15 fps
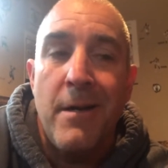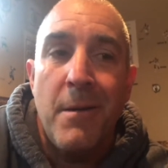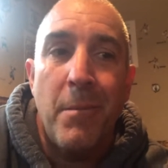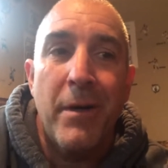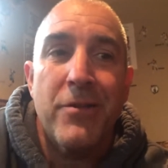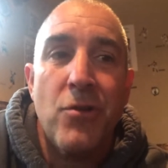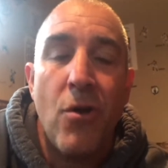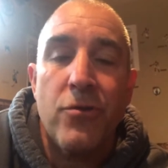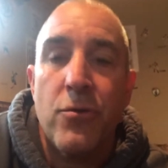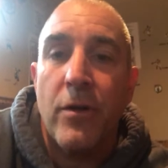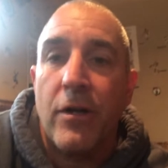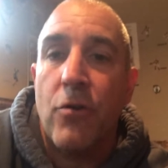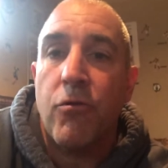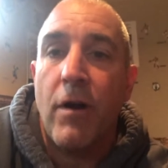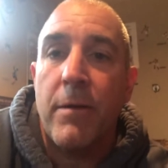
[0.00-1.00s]
But it's also an
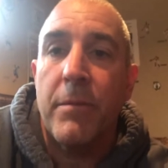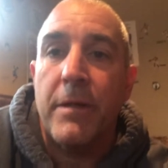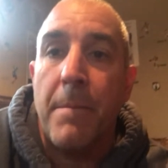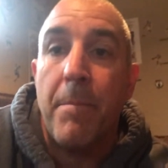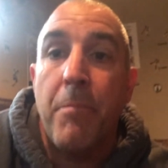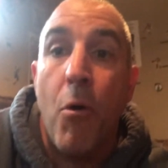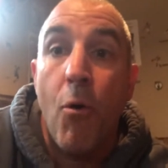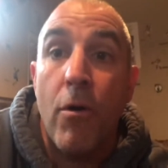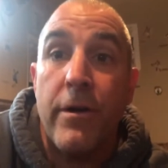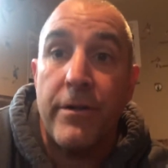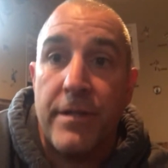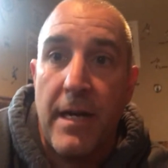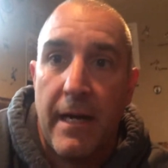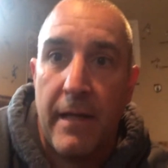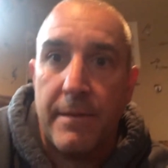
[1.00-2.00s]
incredibly important
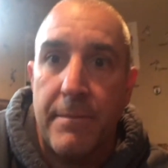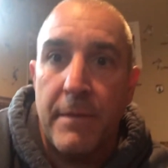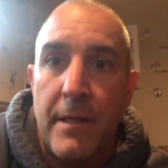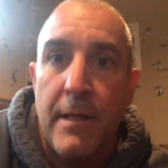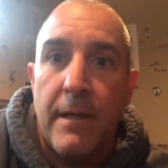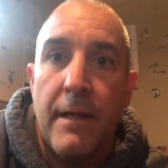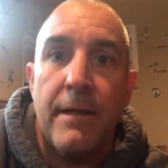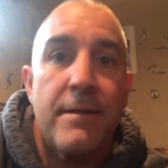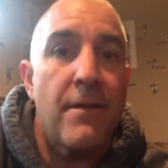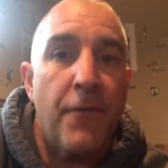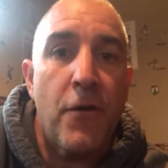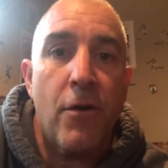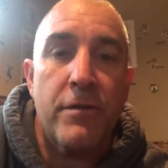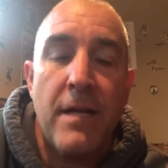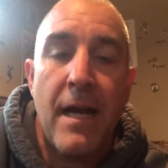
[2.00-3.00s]
time. A
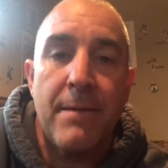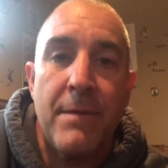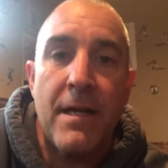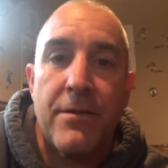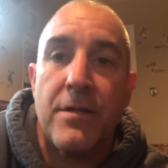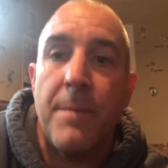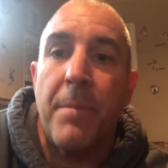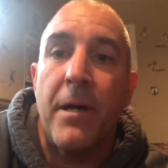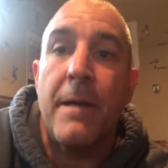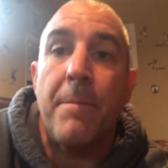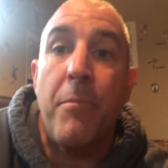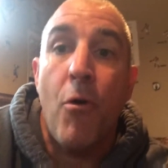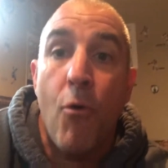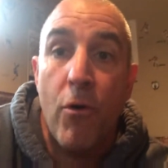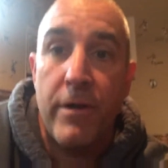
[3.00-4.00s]
difficult time, yes, but
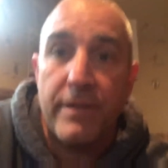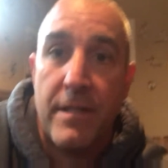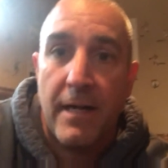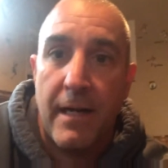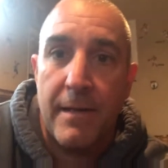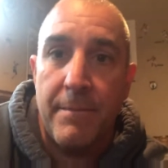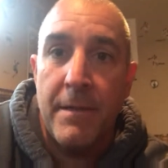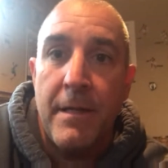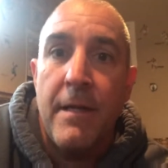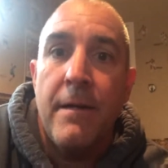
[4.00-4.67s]
important time.